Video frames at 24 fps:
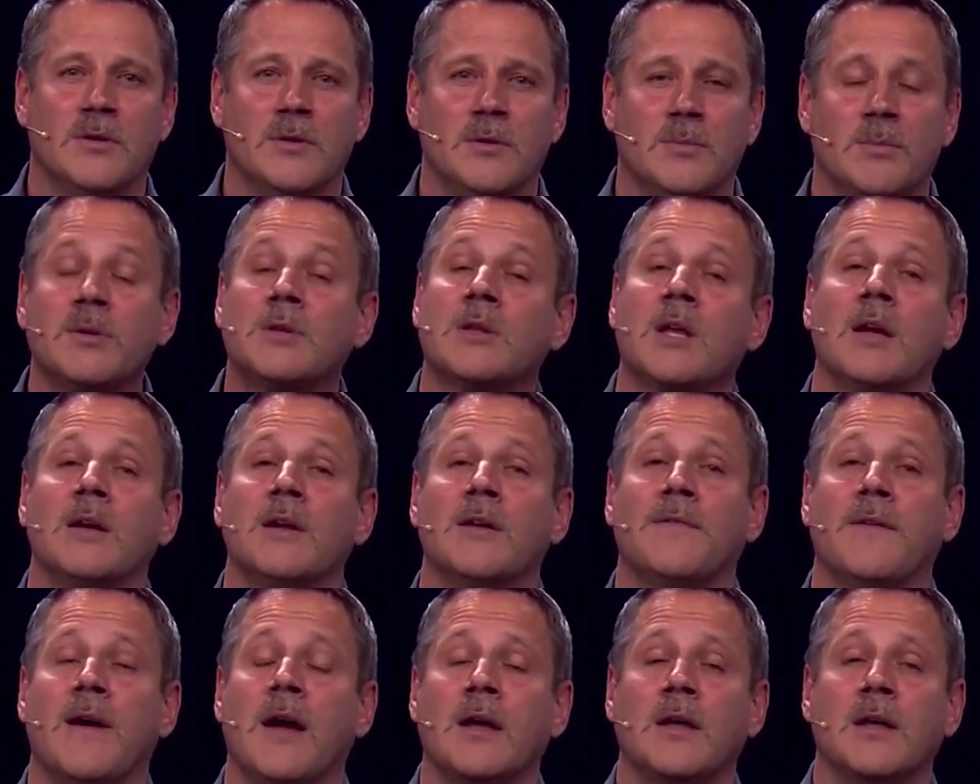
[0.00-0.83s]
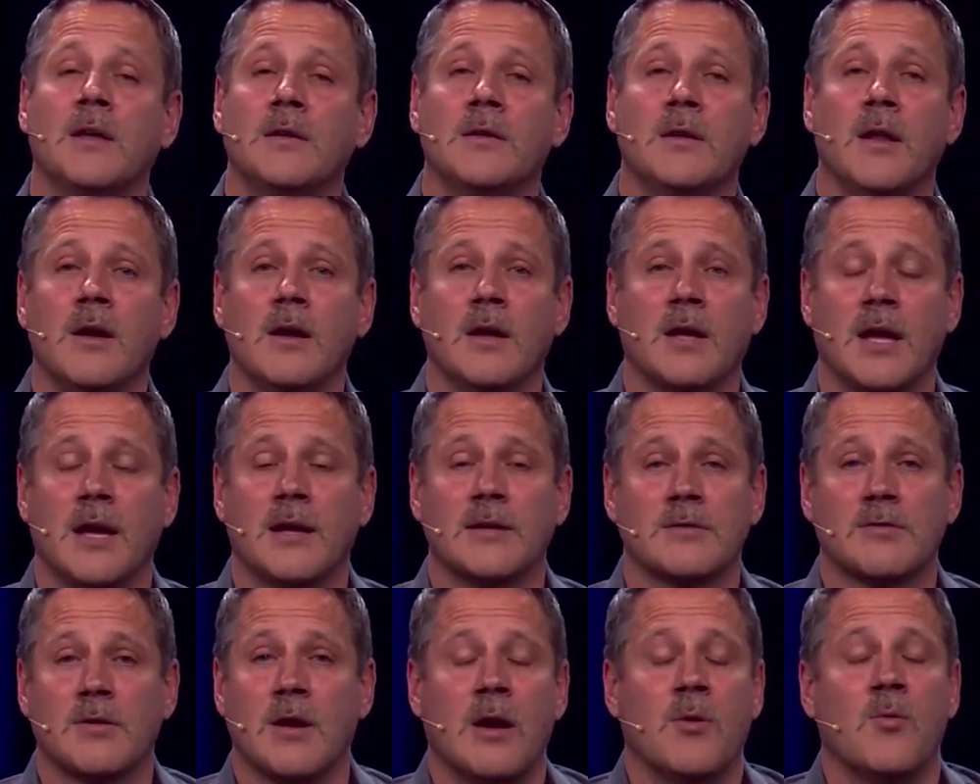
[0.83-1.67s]
But then if I get lung
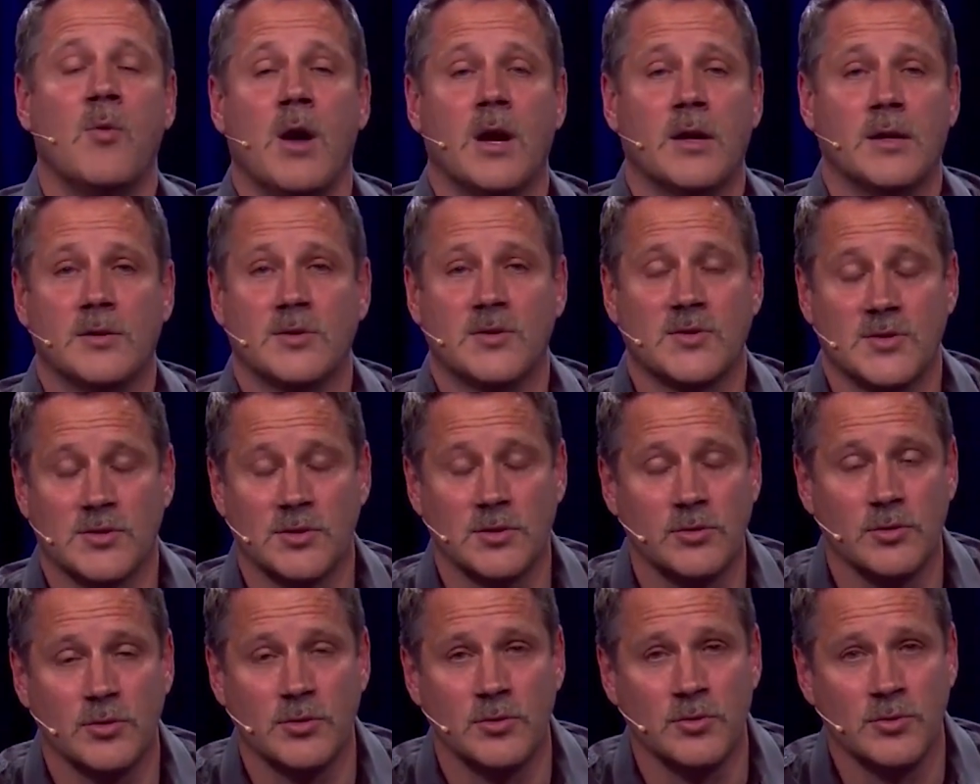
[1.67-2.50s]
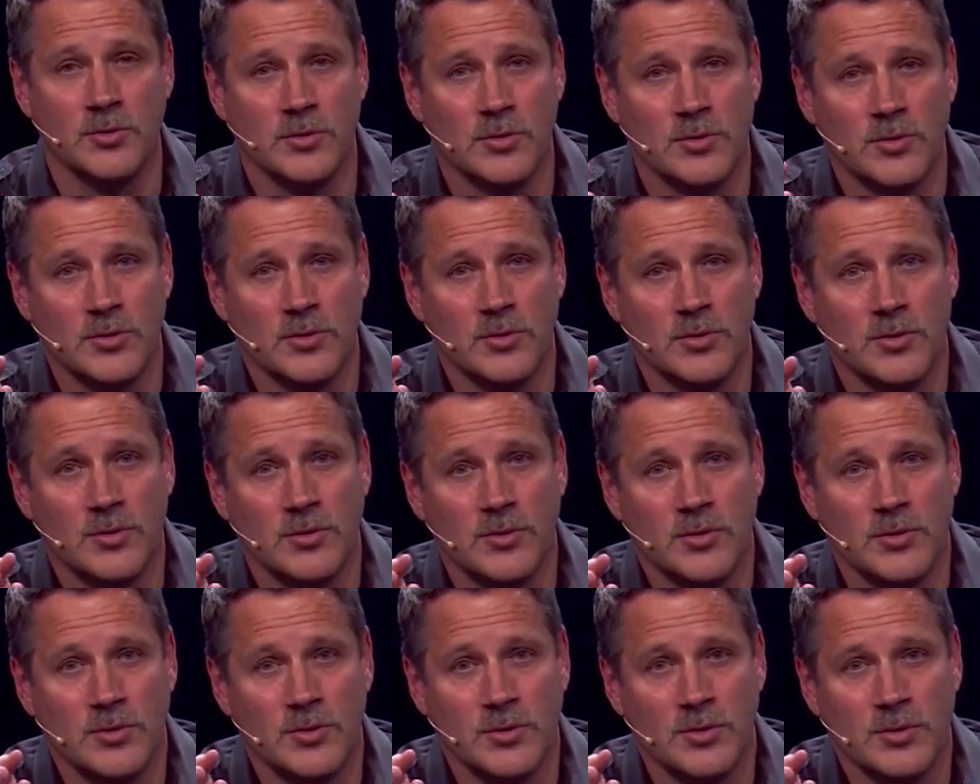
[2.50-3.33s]
cancer, I want to sue
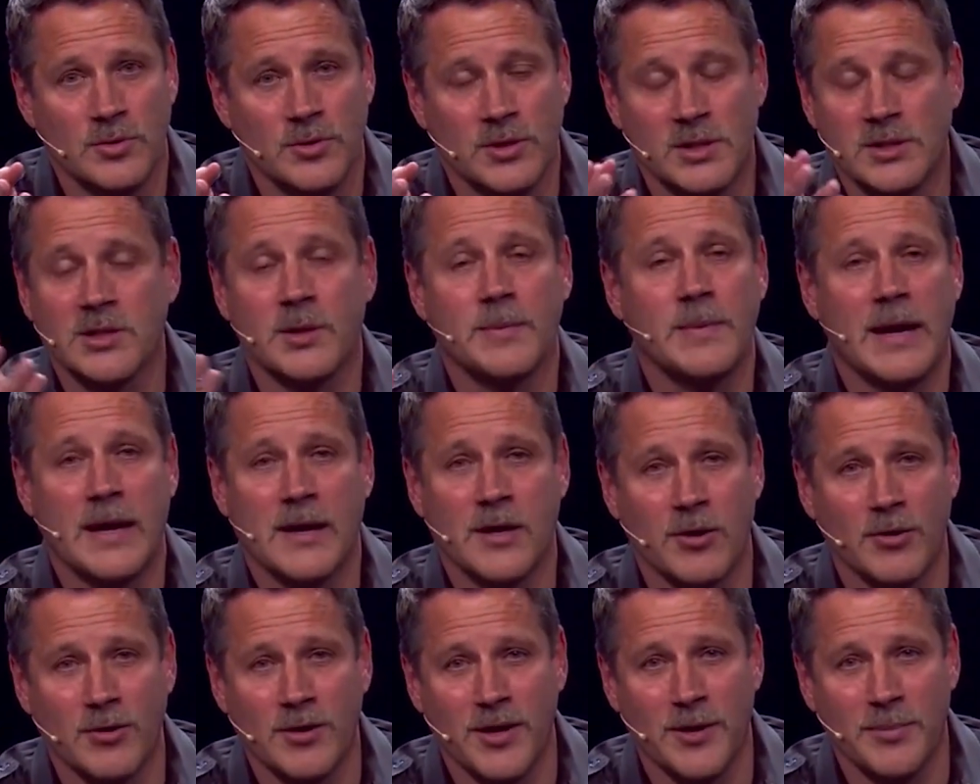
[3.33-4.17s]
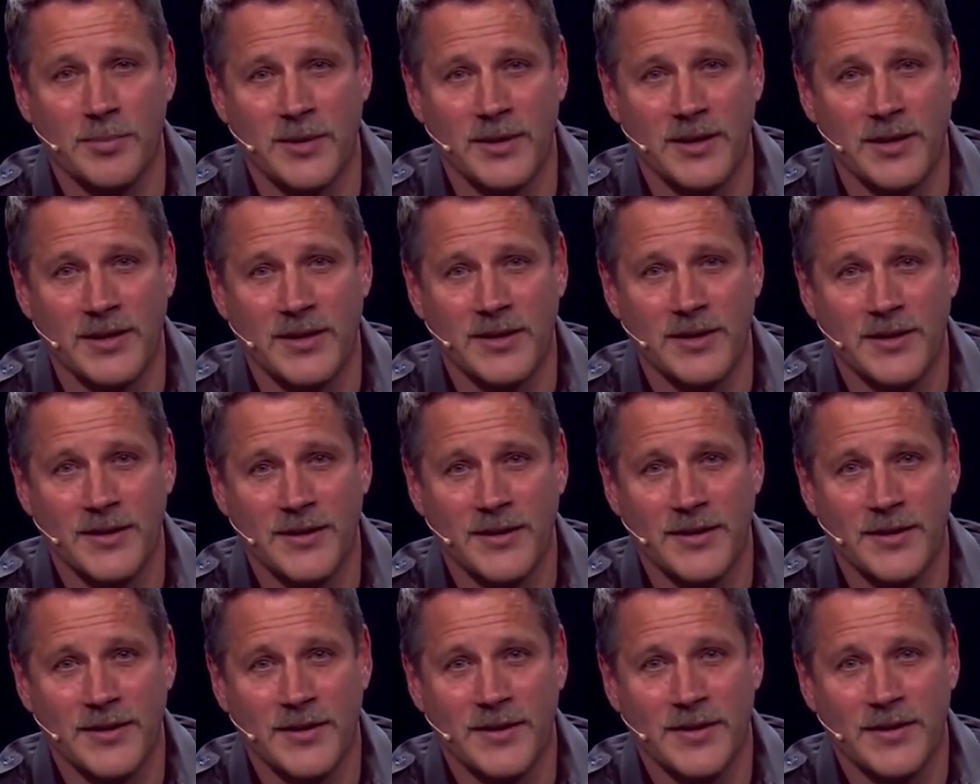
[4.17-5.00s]
the tobacco company.
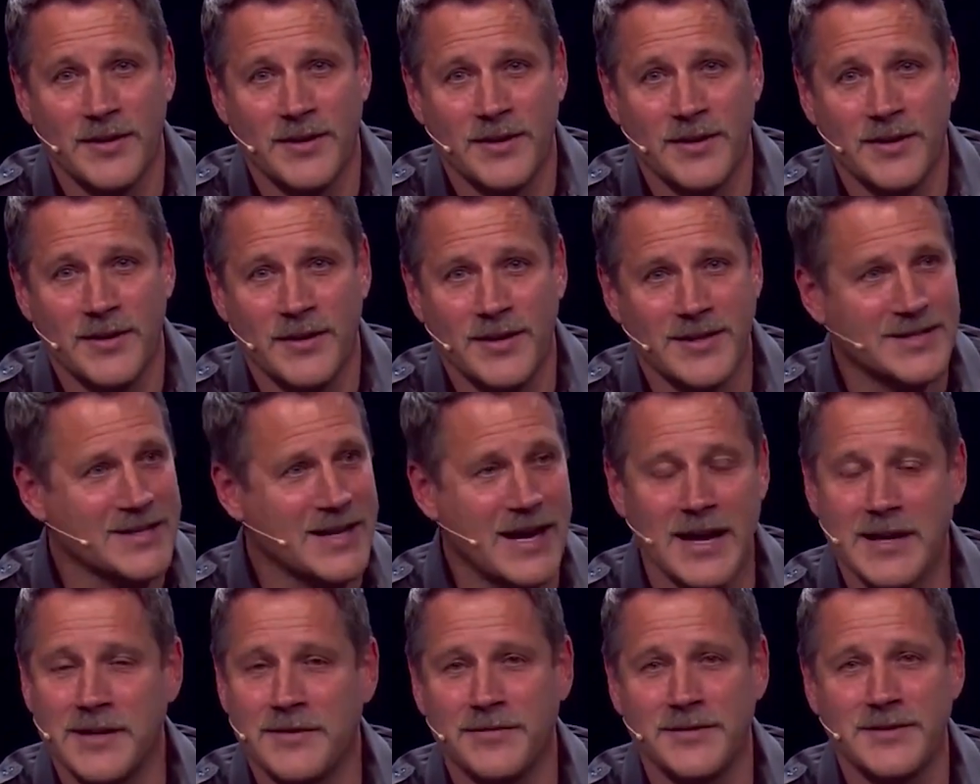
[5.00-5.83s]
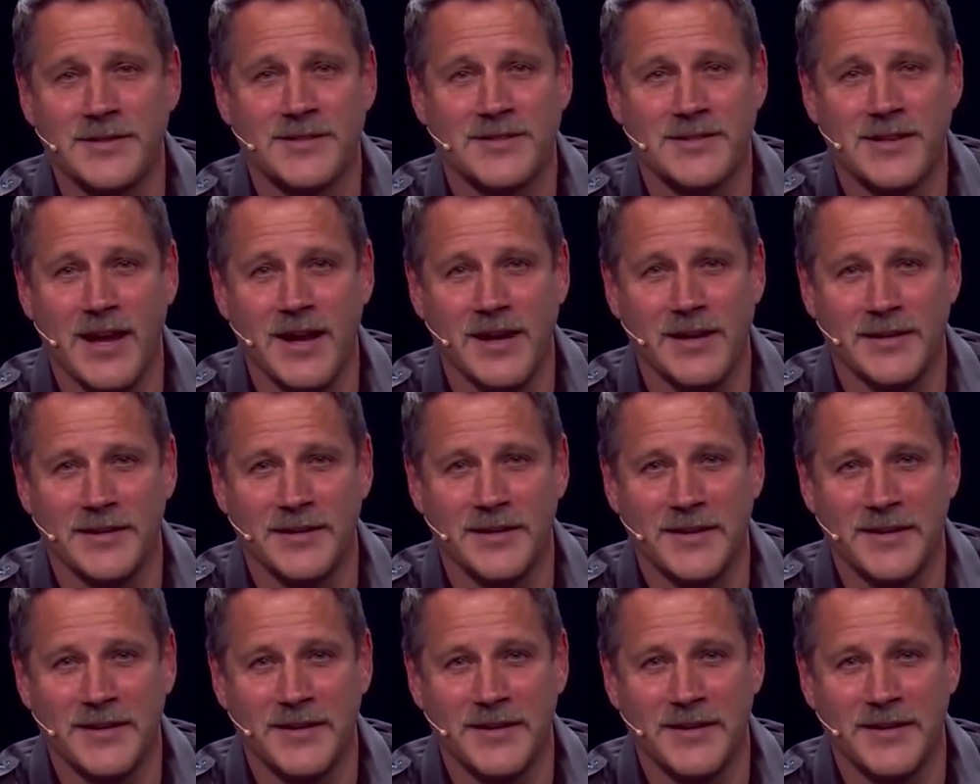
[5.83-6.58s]
That's kind of insane.